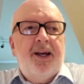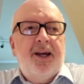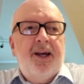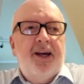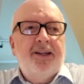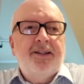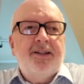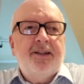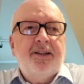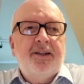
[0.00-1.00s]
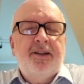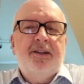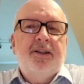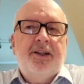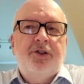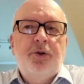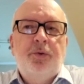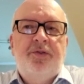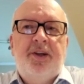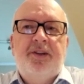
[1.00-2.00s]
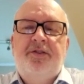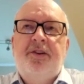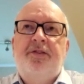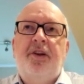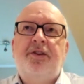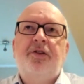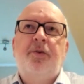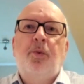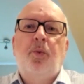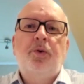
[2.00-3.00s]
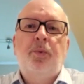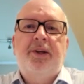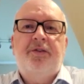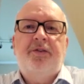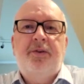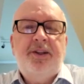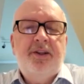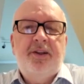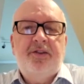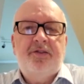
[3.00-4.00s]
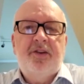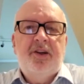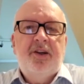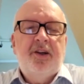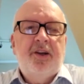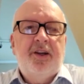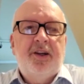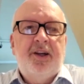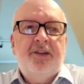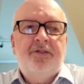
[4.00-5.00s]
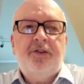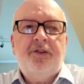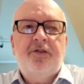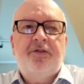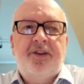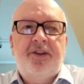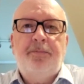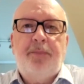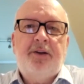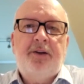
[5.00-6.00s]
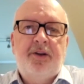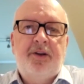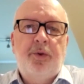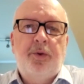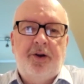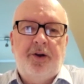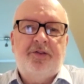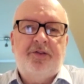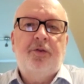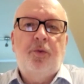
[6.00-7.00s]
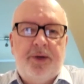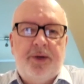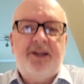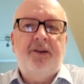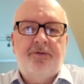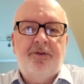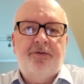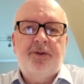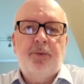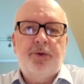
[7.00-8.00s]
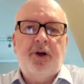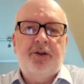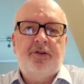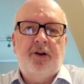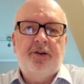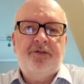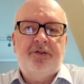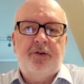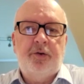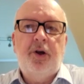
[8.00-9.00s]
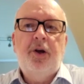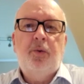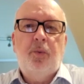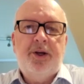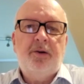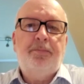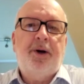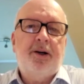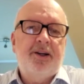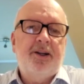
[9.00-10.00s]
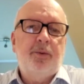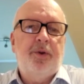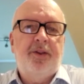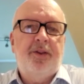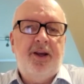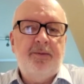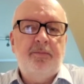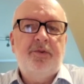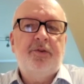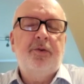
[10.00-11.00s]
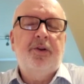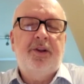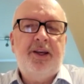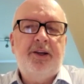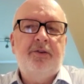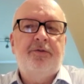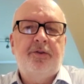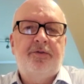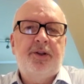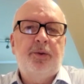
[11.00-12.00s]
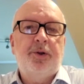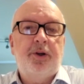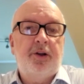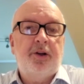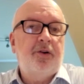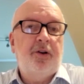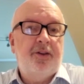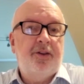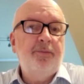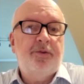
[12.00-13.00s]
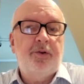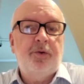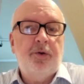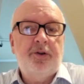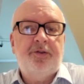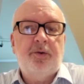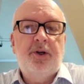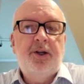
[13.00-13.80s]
And like Joe said, it's not just a one-way street in this. It's not just that they're partnering with us so we can fulfill what God's called us to do. We are partnering with them so that they can fulfill what God has called them to do also.